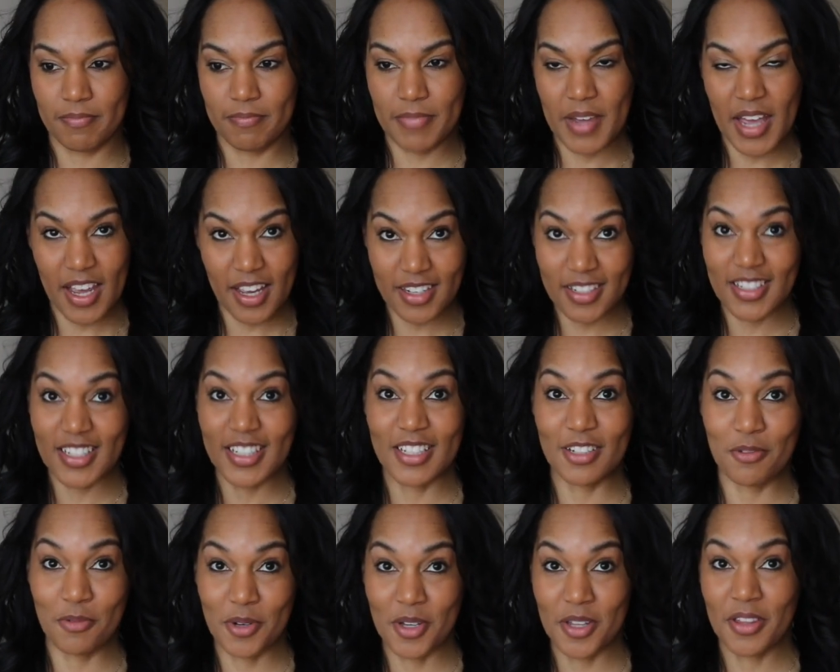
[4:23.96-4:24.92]

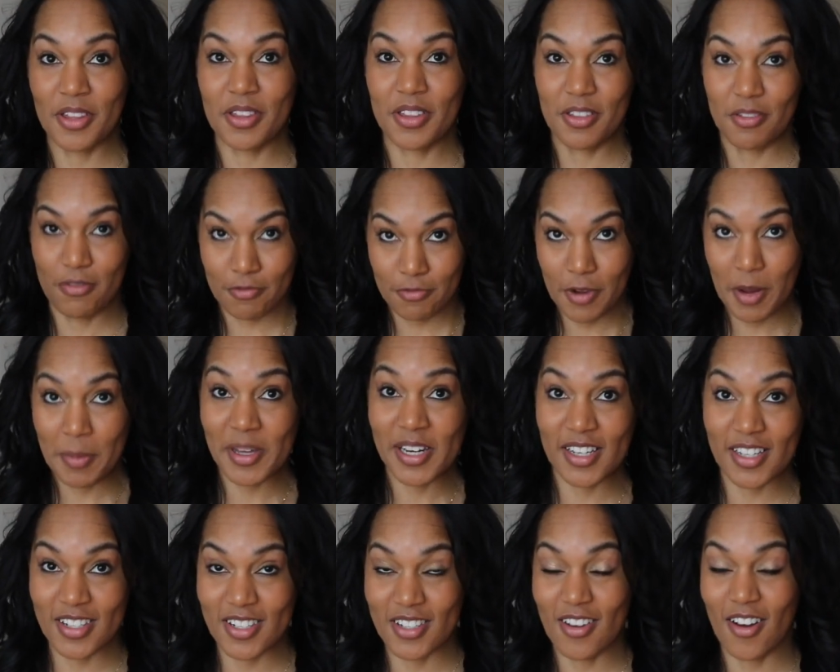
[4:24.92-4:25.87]
panty with
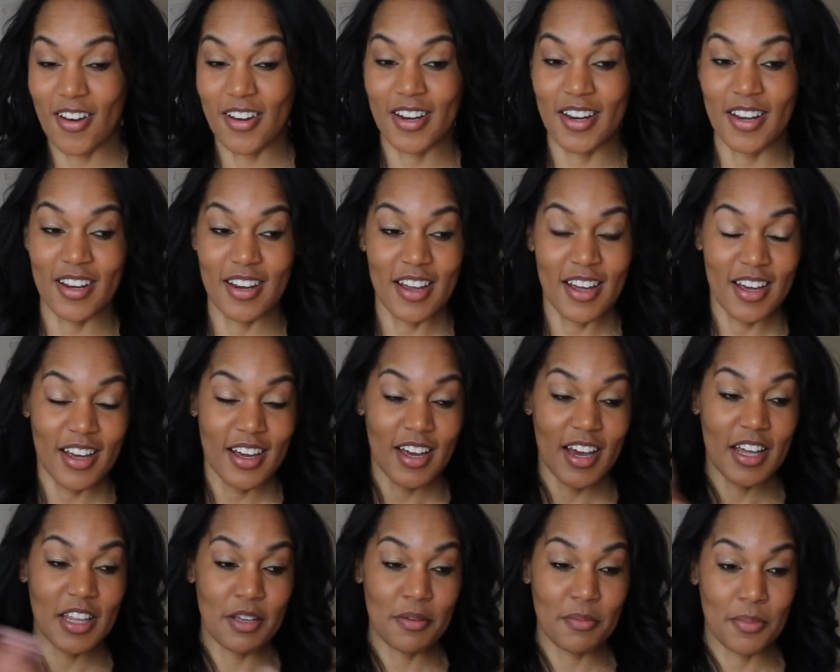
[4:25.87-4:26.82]
remnants on it,
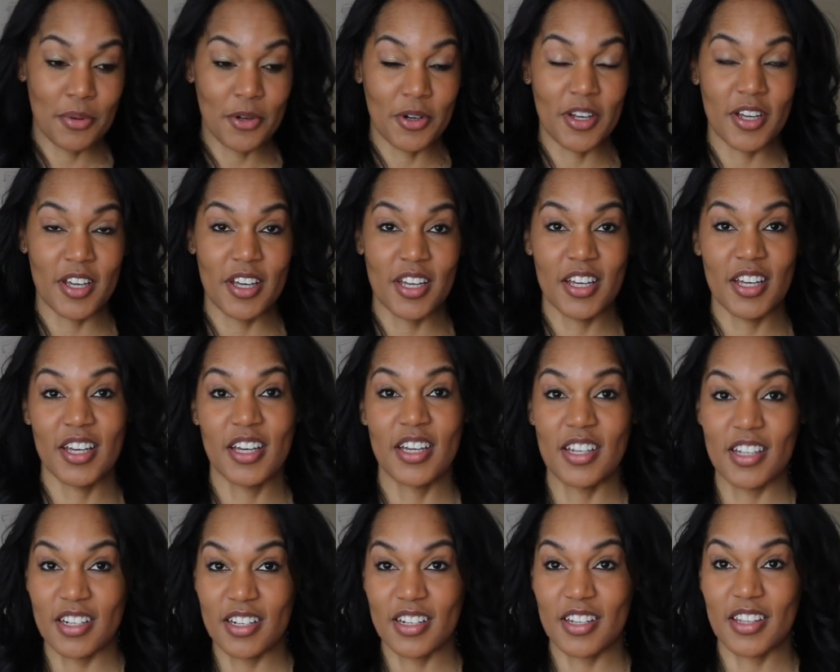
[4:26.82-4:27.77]
and then put it
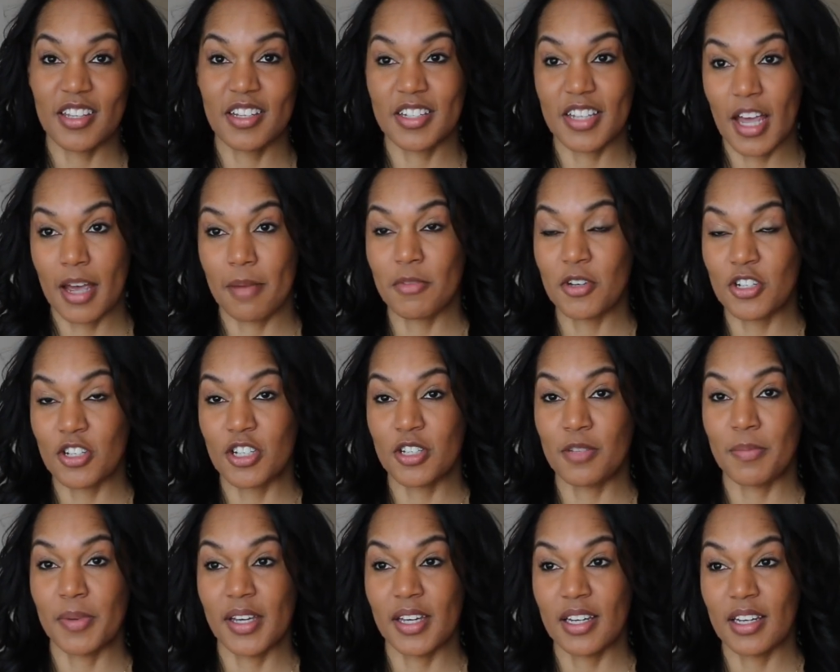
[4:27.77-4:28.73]
in the
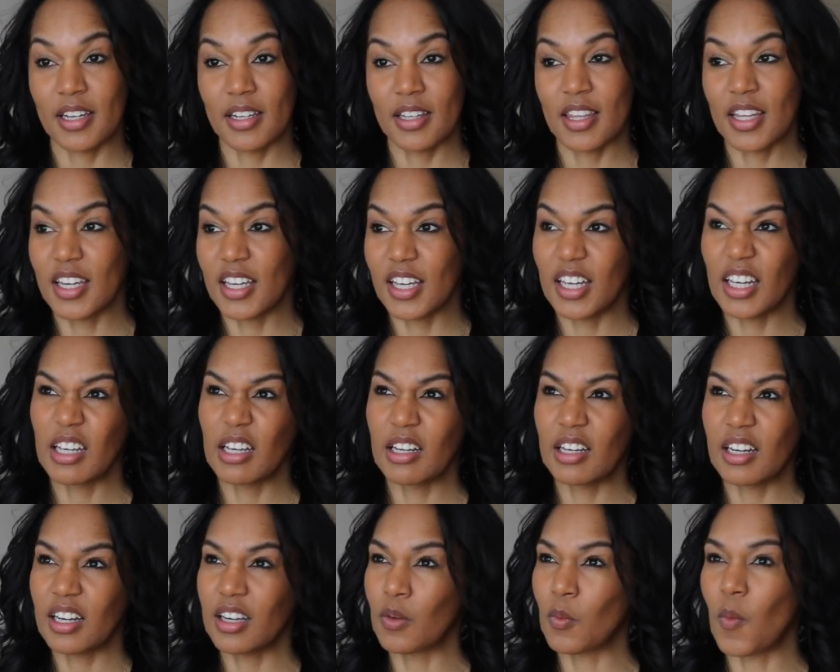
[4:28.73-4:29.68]
damages bin,
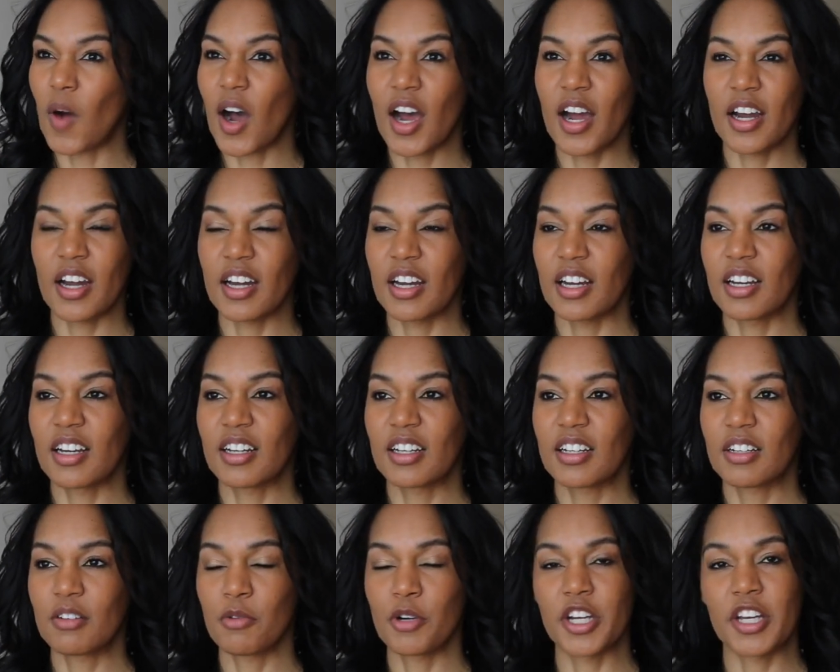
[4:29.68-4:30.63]
thinking, like, why
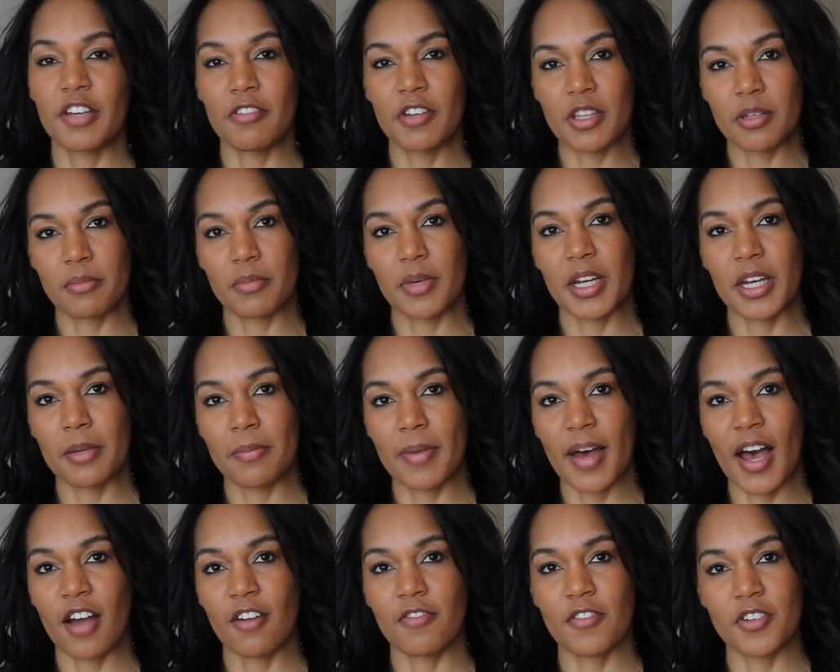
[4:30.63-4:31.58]
we're giving them money
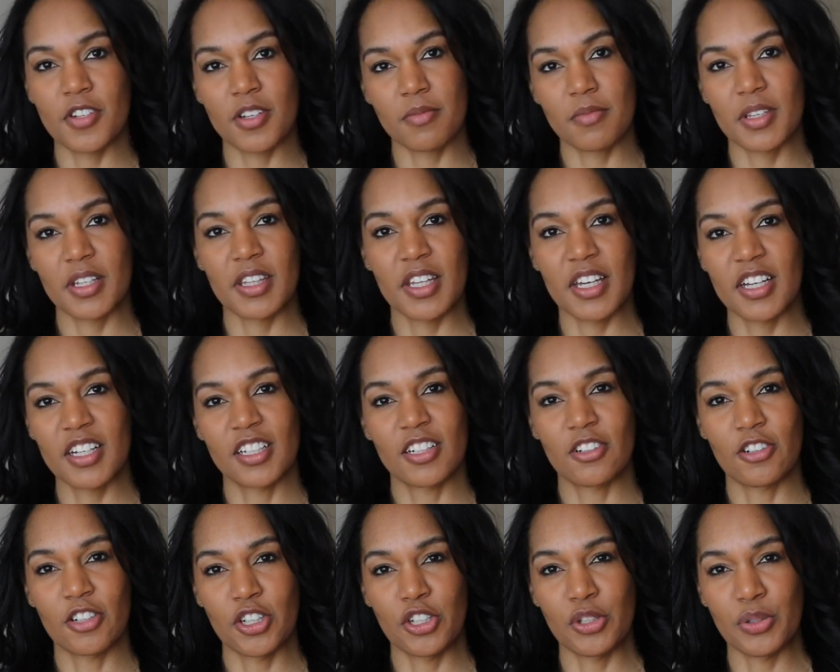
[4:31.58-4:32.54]
back for something they
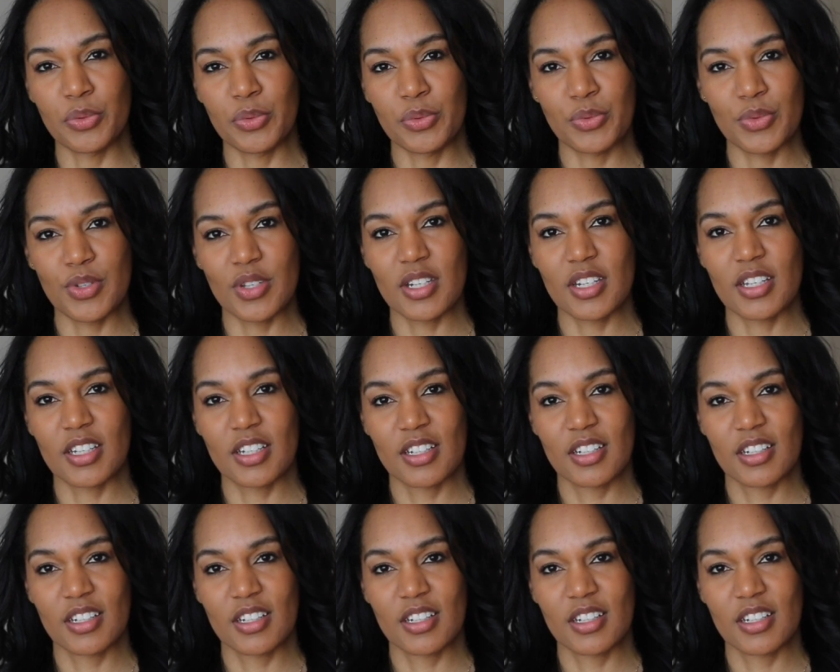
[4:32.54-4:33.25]
clearly used.